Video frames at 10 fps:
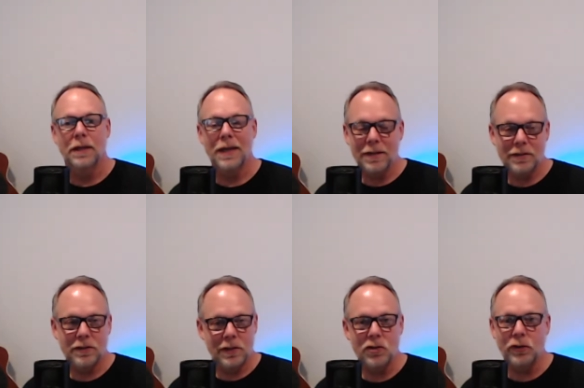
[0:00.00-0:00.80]
It's
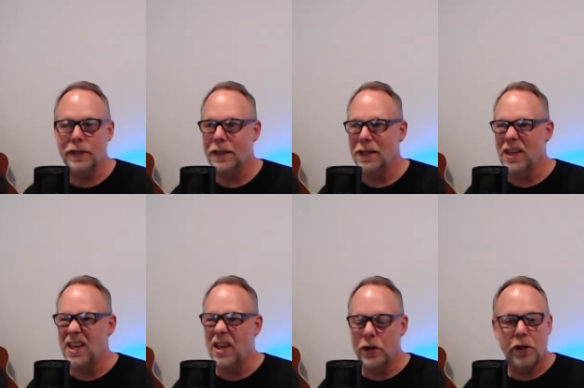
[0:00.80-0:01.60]
essentially
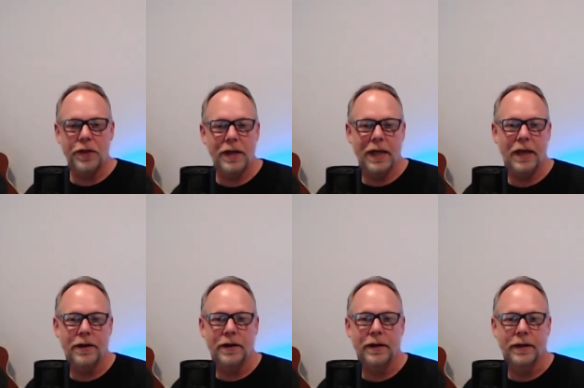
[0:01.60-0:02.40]
an
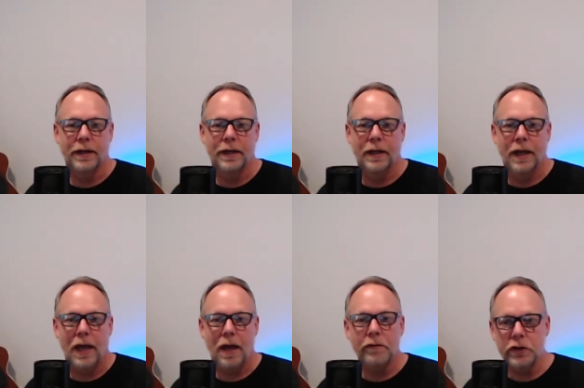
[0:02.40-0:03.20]
authenticator.
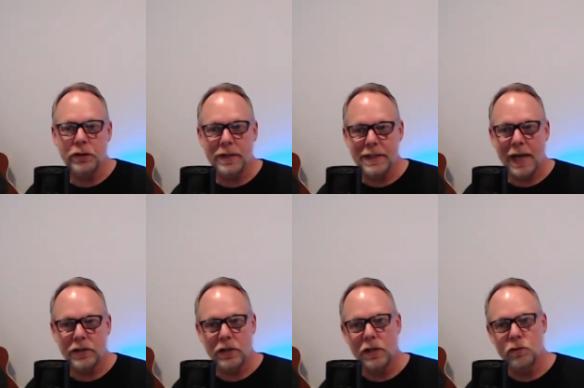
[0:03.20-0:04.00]
Every
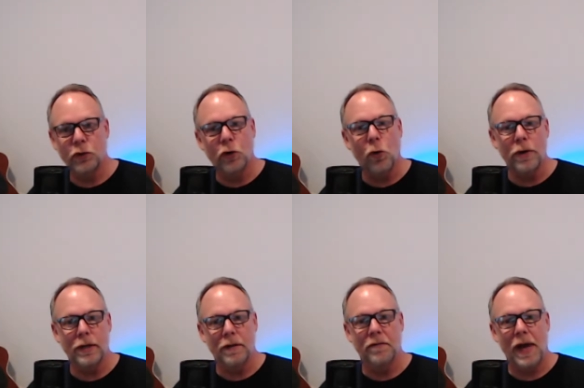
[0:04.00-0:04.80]
transaction is
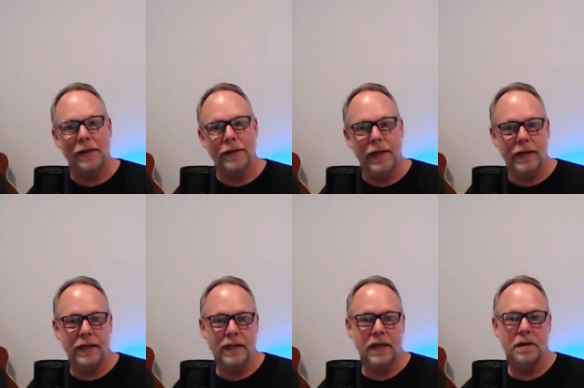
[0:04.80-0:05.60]
recorded and
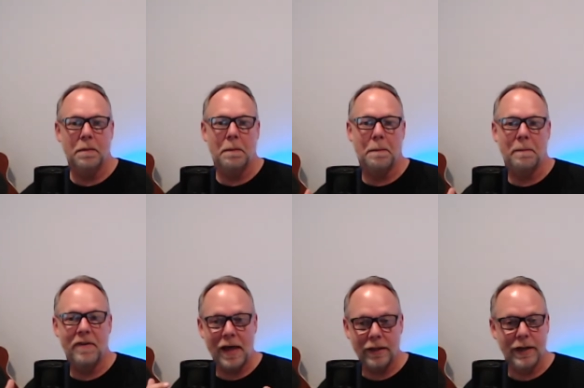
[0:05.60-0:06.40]

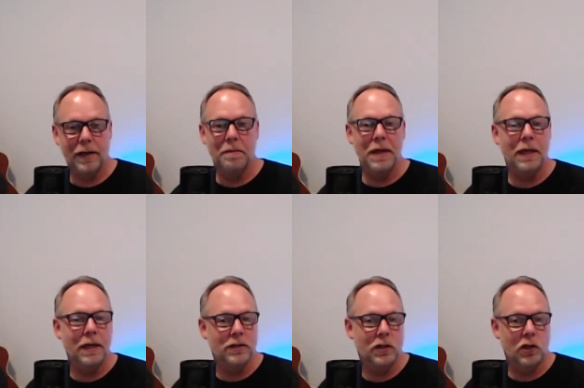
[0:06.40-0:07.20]
validated, making
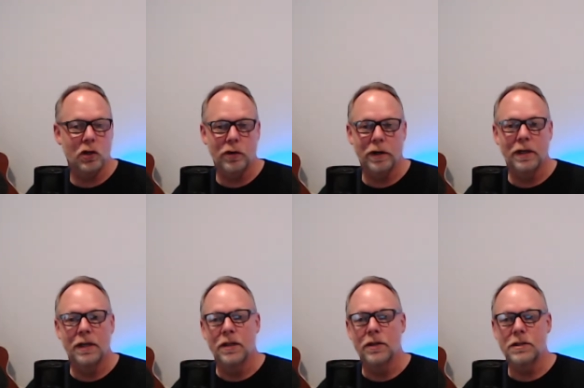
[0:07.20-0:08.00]
it secure.
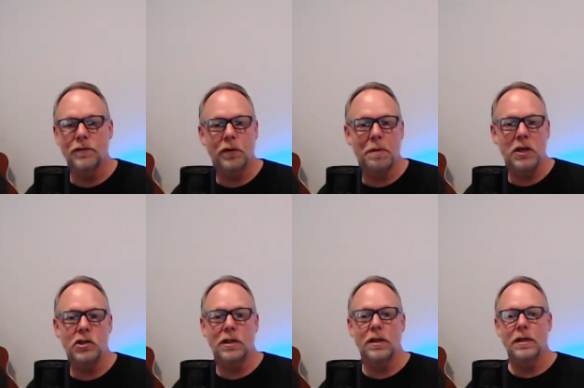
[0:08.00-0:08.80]
This
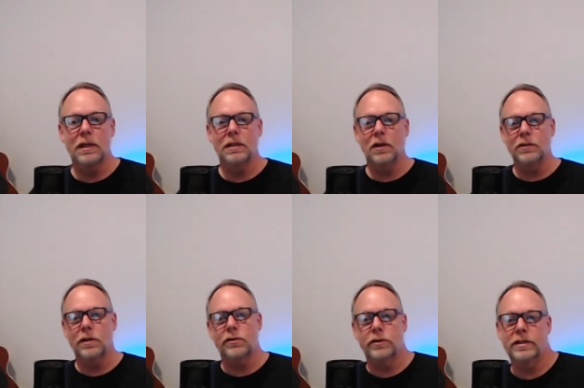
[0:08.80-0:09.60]
information and the details of
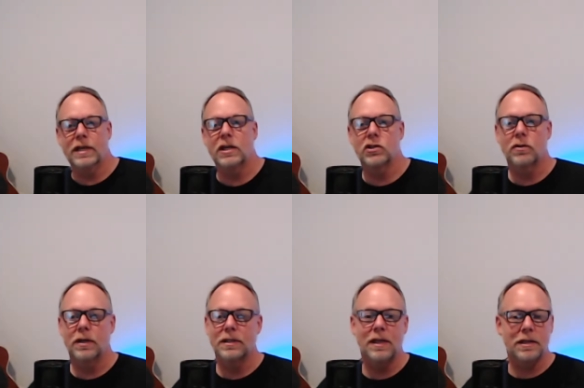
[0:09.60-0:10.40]
the transaction are
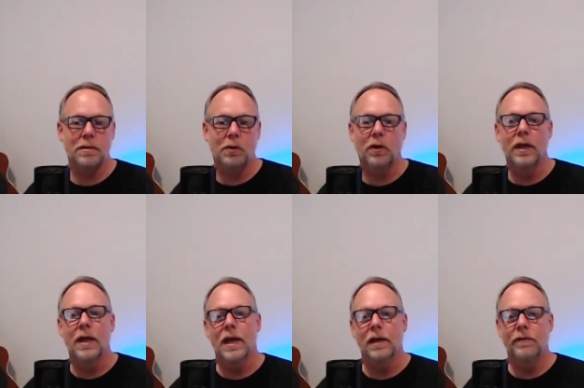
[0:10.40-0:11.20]
accessible
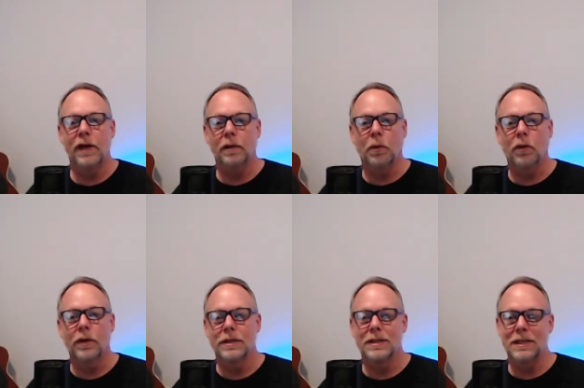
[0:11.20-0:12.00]
and available
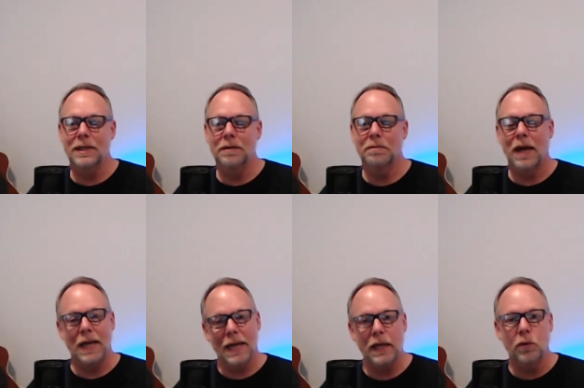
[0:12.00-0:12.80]
to see by
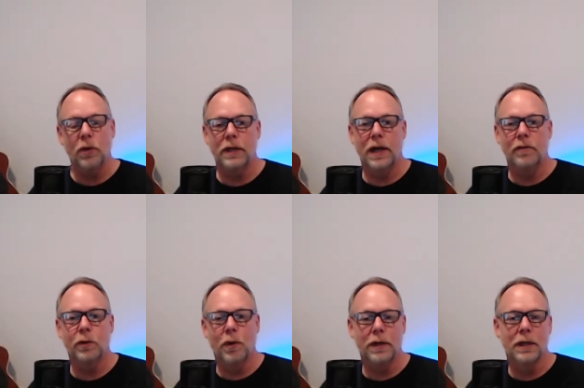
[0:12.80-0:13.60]
anyone and
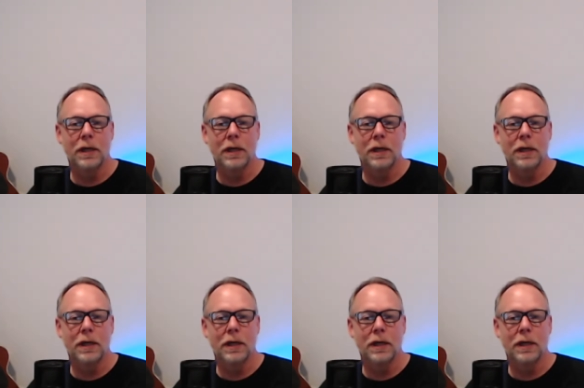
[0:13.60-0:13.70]
everyone.